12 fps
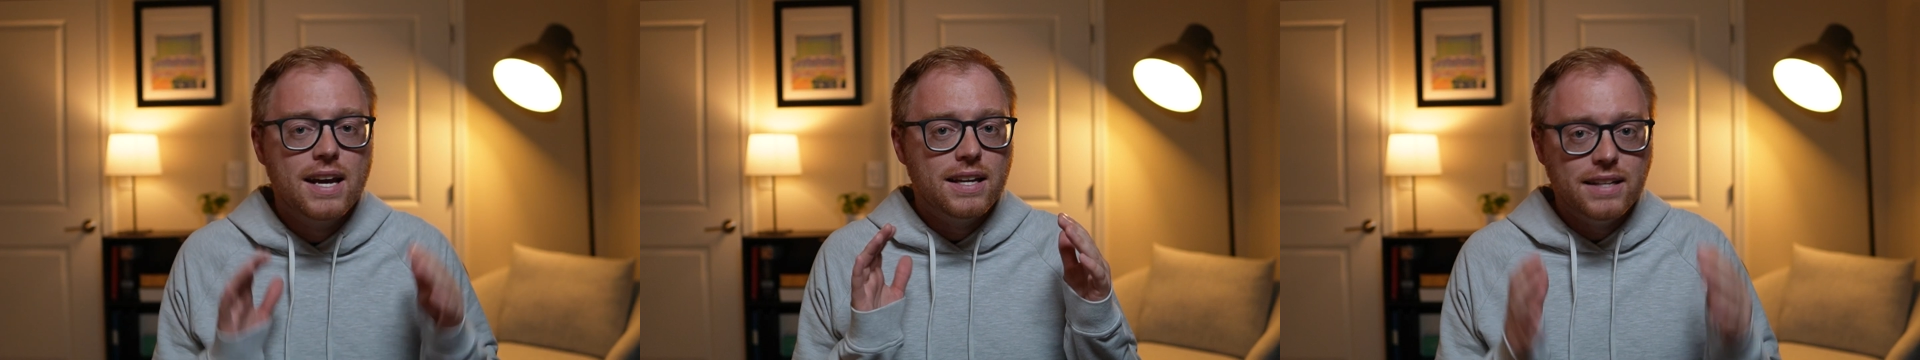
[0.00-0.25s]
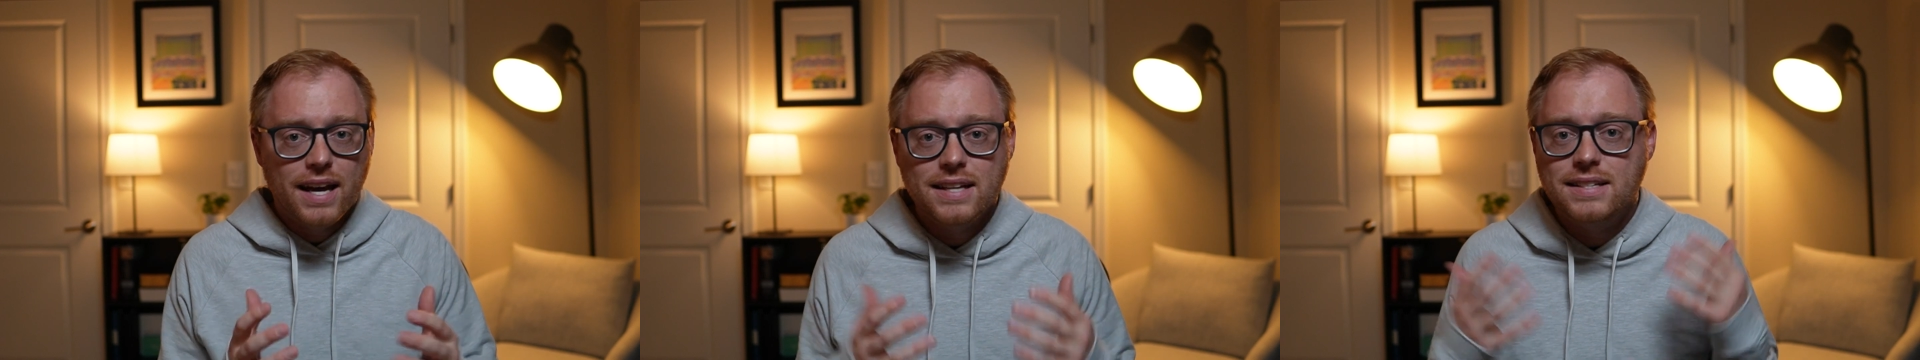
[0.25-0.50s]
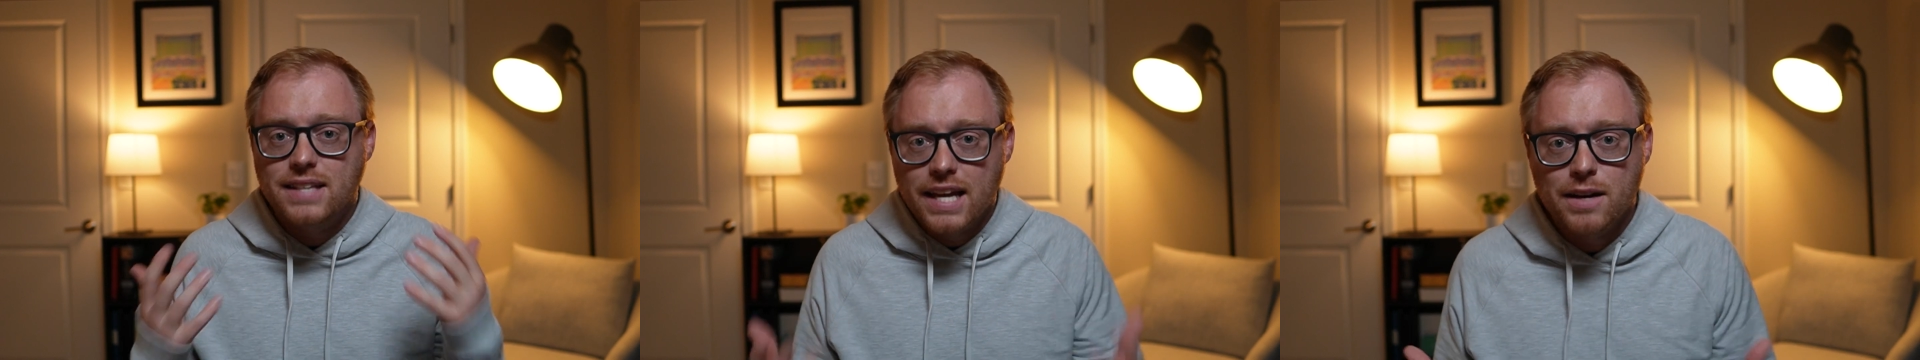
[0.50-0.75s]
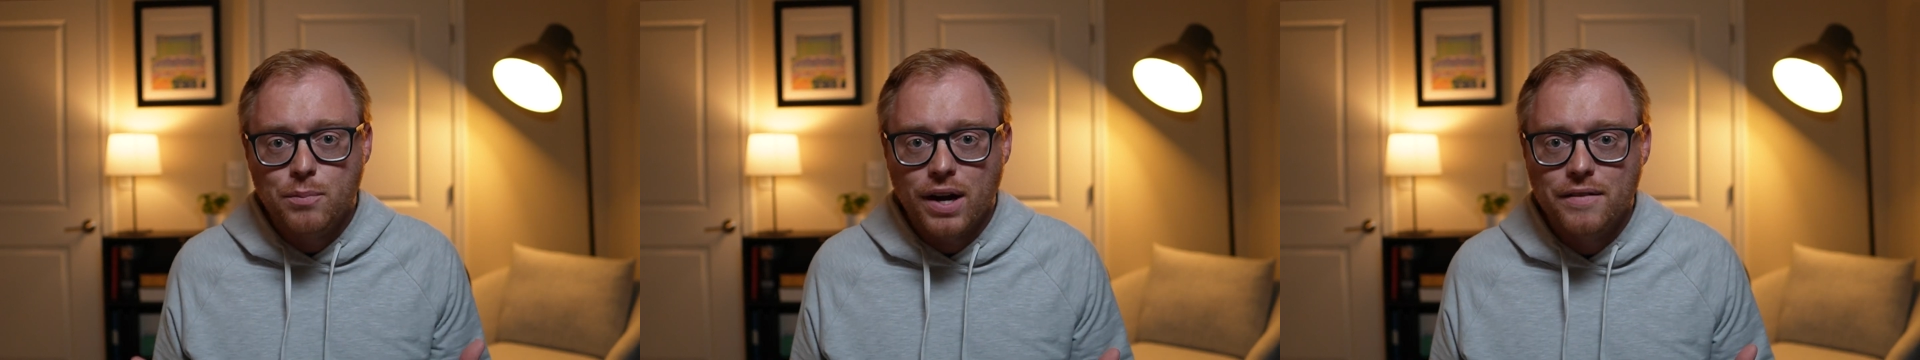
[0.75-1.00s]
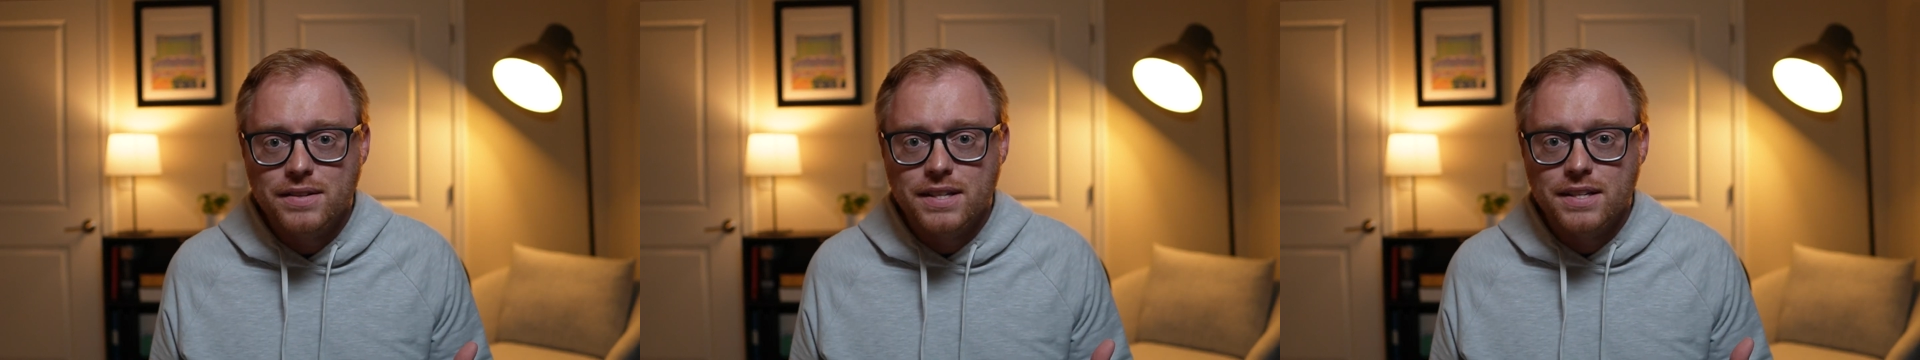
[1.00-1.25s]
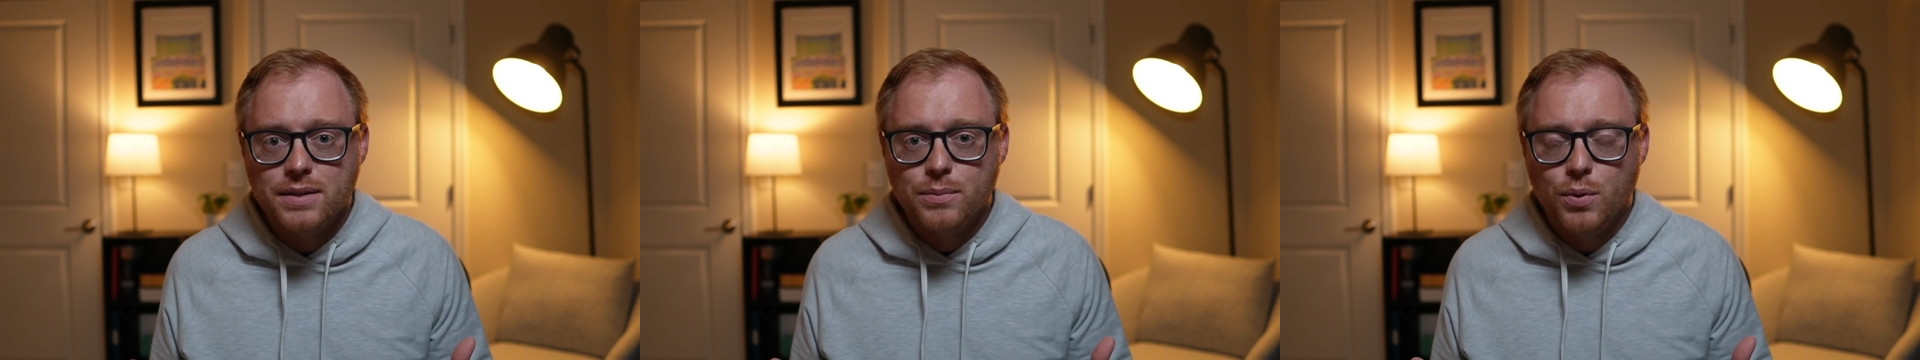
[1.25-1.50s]
yes, data privacy
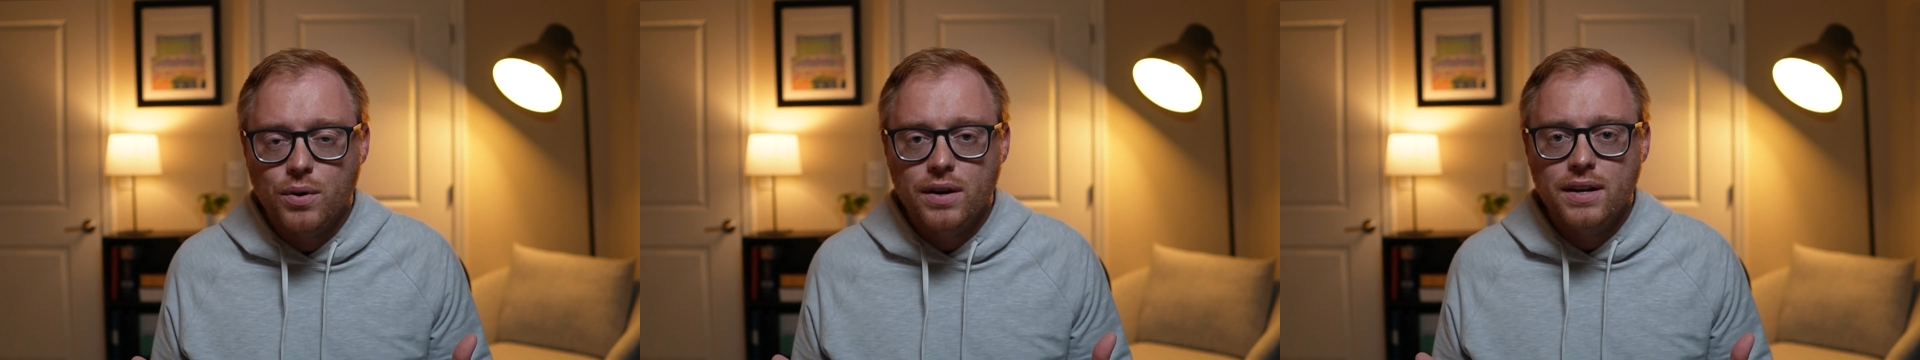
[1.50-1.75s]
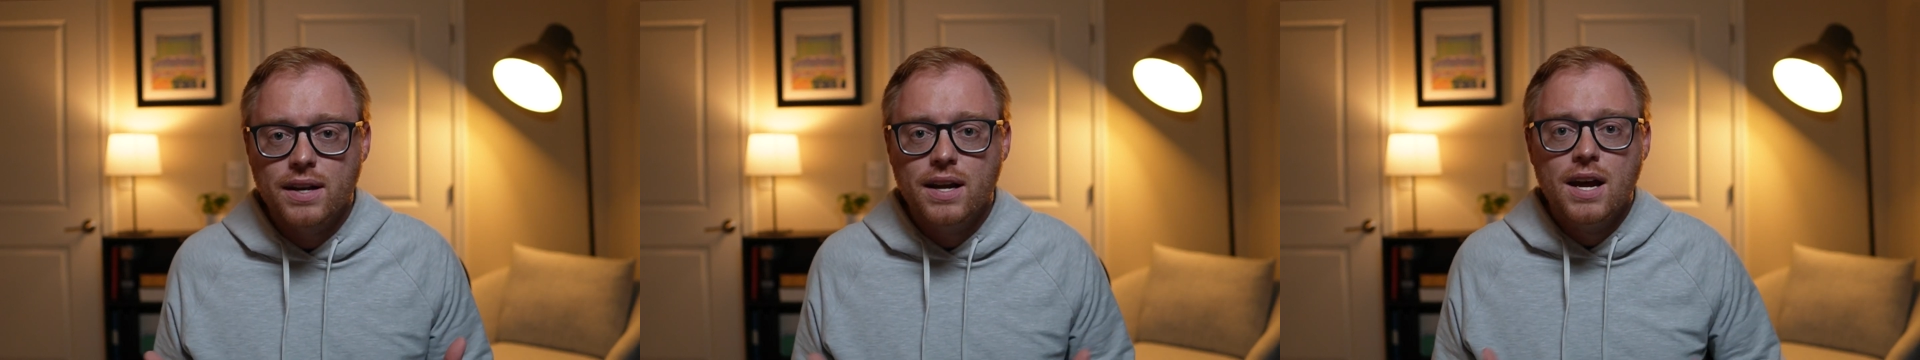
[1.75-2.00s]
is important,